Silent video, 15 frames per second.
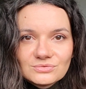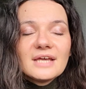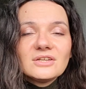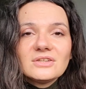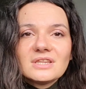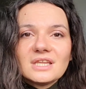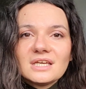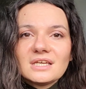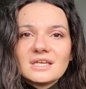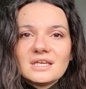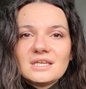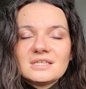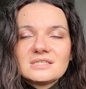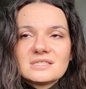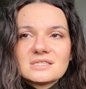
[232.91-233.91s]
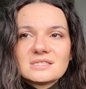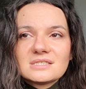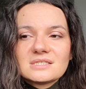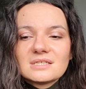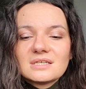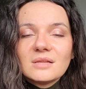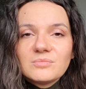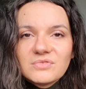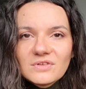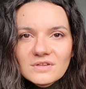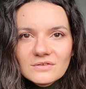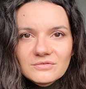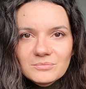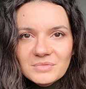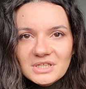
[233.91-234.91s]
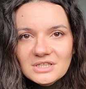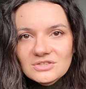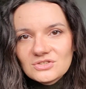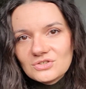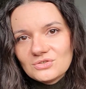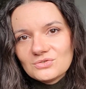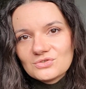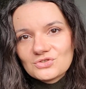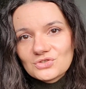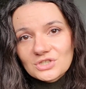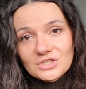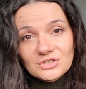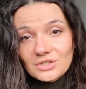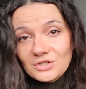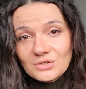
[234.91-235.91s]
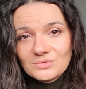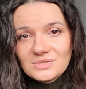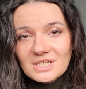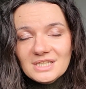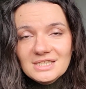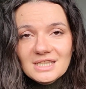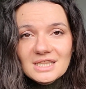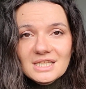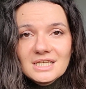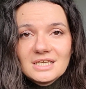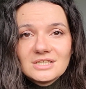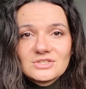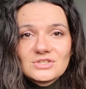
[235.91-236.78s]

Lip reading: I don't think it's helpful of me to sugarcoat anything.